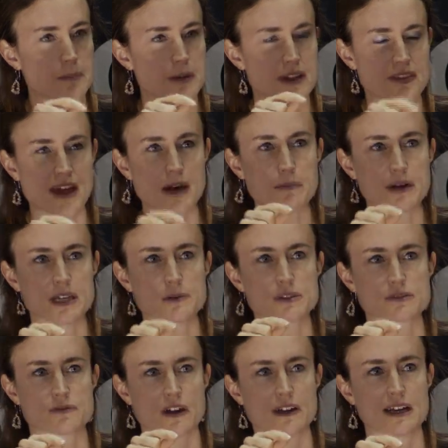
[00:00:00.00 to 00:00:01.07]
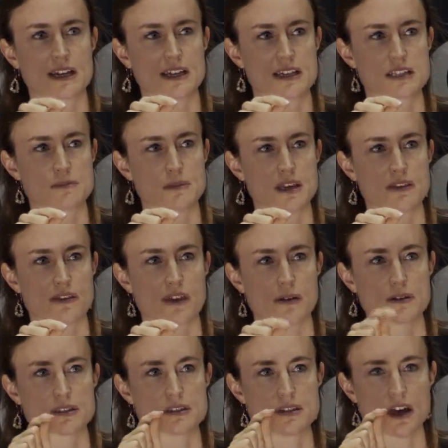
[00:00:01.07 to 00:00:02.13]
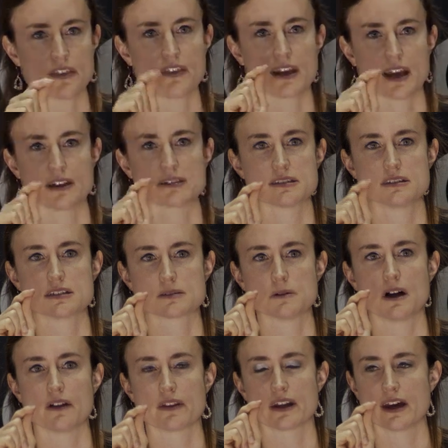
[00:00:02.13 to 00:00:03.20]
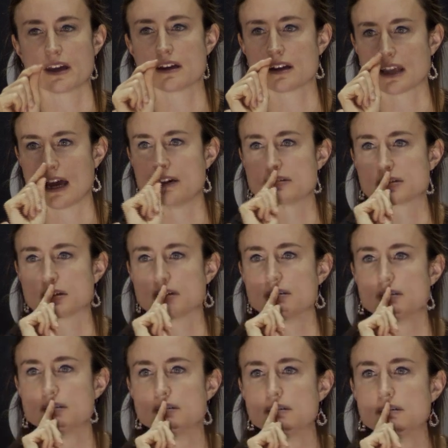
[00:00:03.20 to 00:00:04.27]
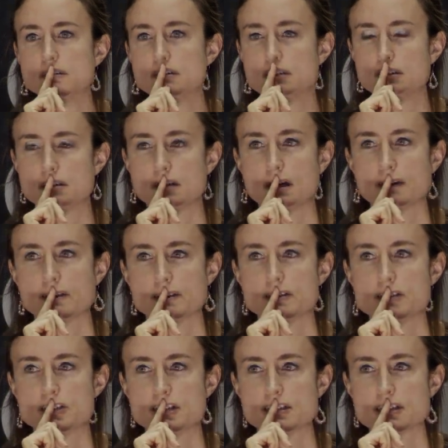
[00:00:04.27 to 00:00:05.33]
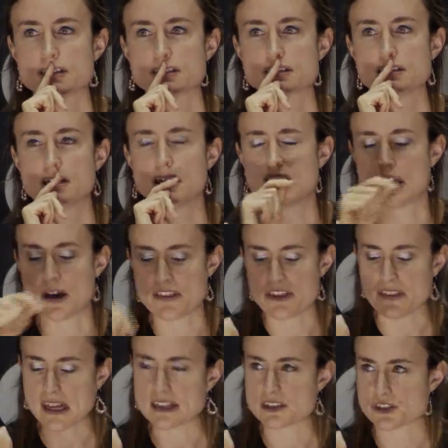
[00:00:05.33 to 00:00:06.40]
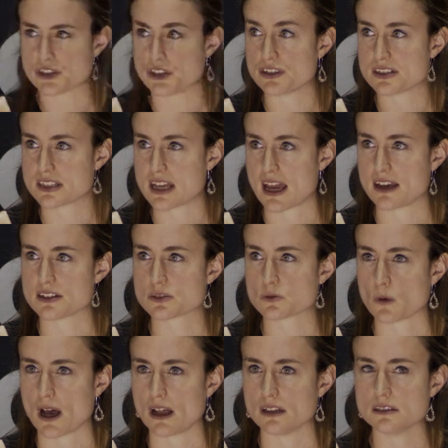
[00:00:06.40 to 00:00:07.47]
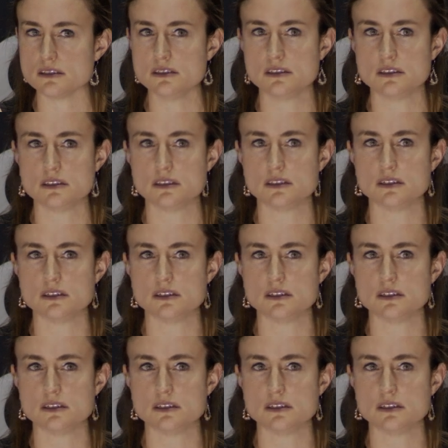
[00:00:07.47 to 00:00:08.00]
But at that point, it was very clear to me that there was nothing else in this world that I could count on other than Jesus. Now, I think that is true today as well.